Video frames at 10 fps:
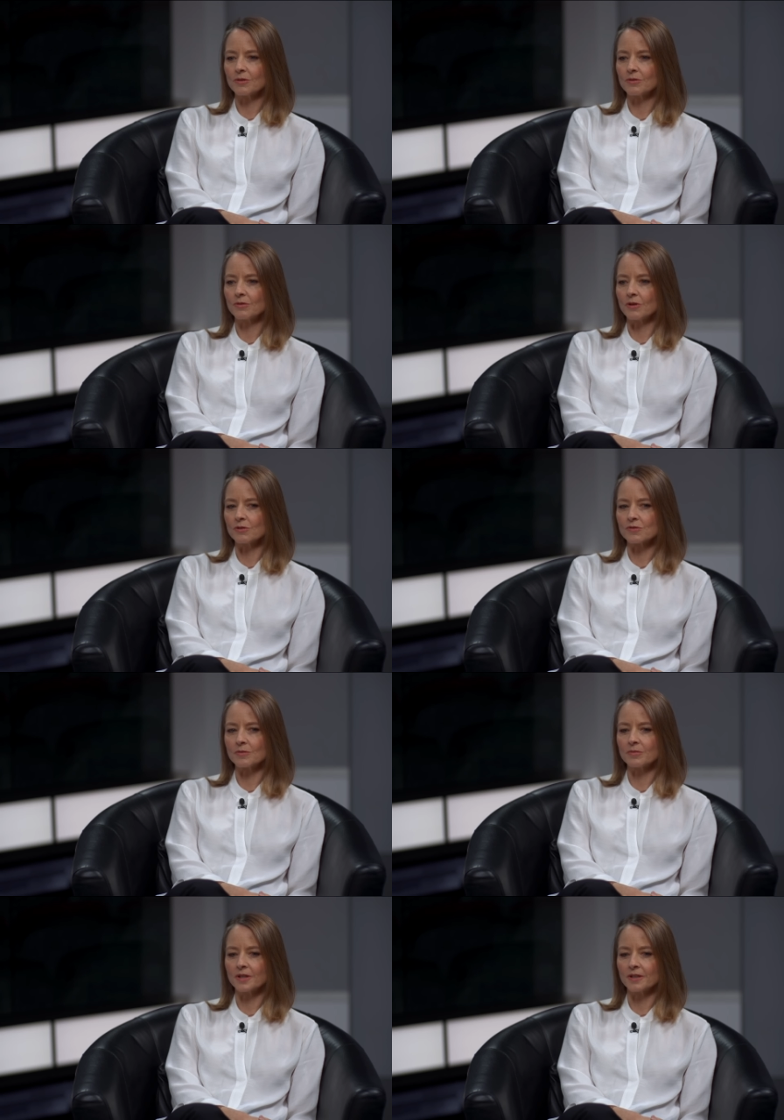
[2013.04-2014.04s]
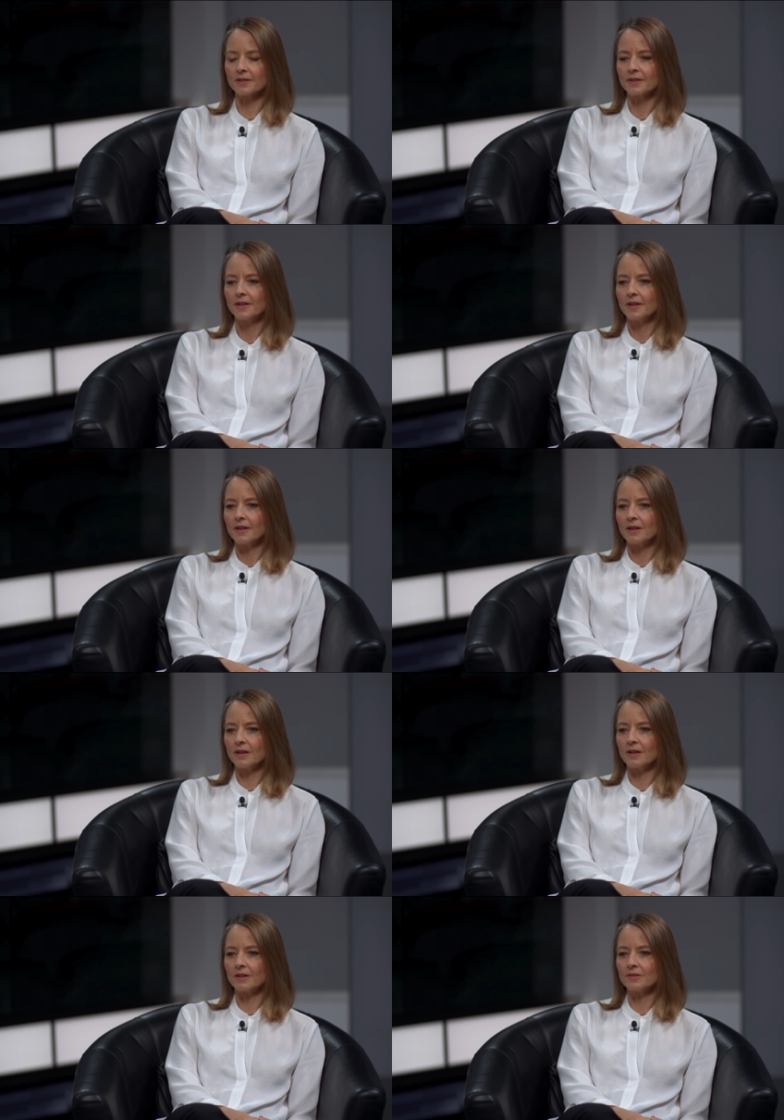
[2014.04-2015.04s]
who goes from being
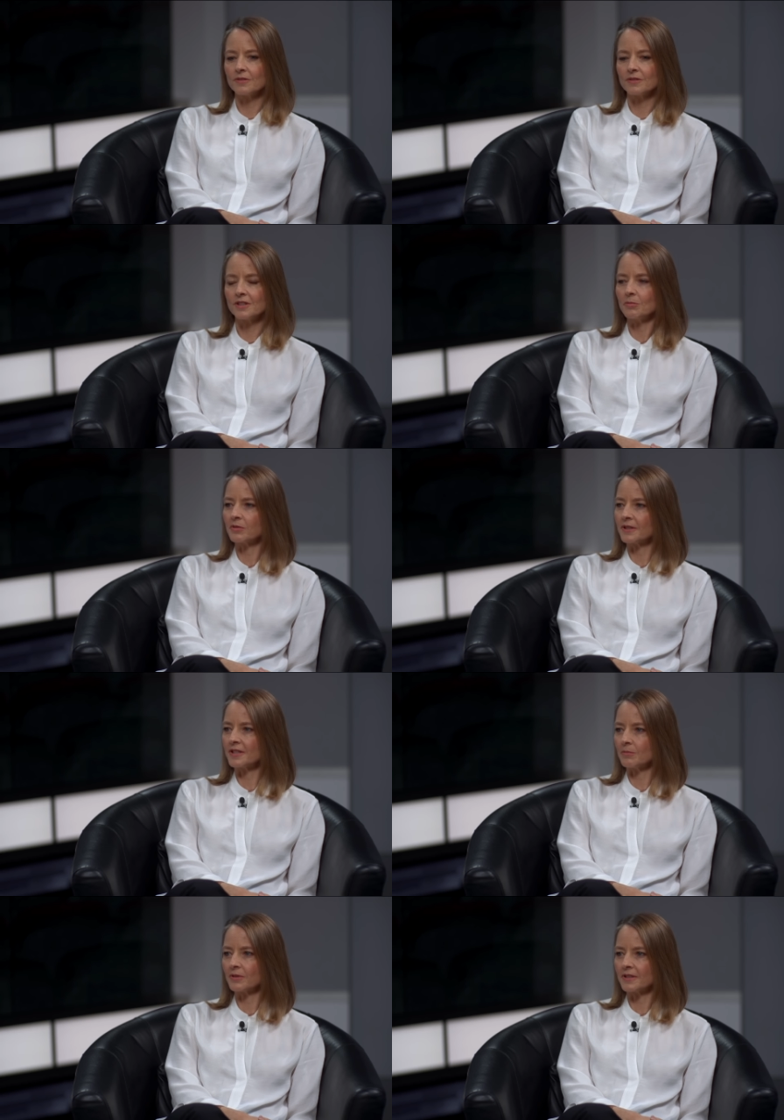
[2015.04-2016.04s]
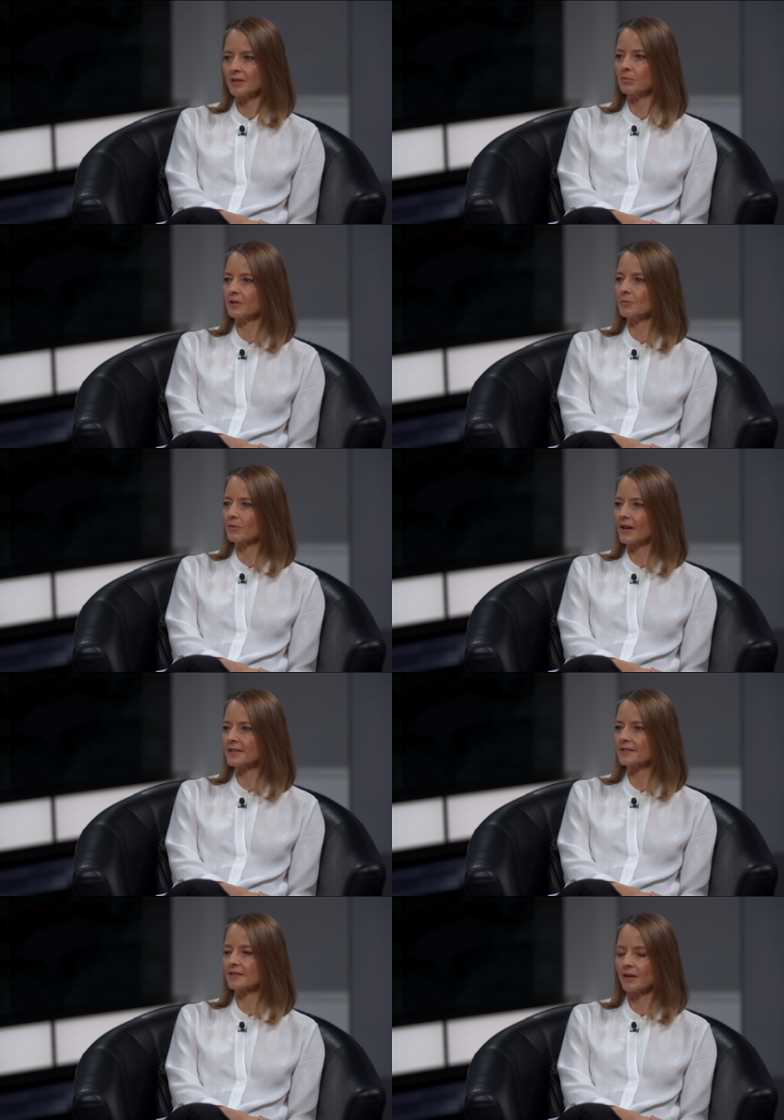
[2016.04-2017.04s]
uh, deeply, deeply, deeply
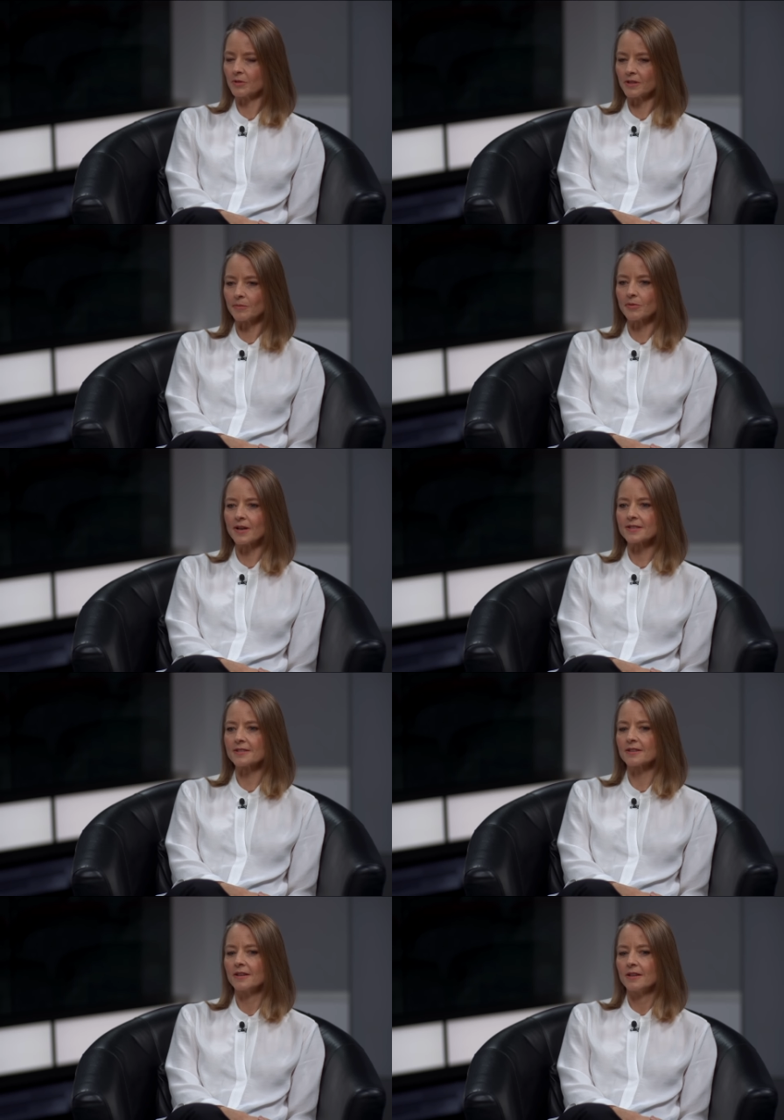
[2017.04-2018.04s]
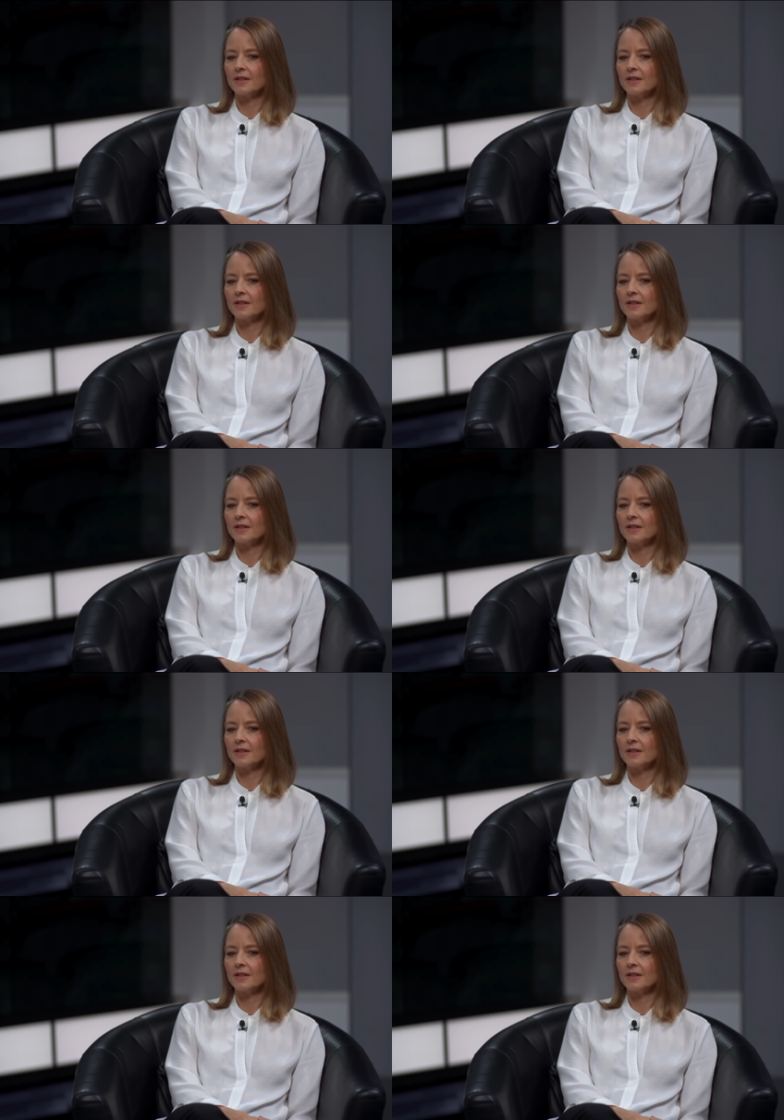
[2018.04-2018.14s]
depressed, chemically depressed,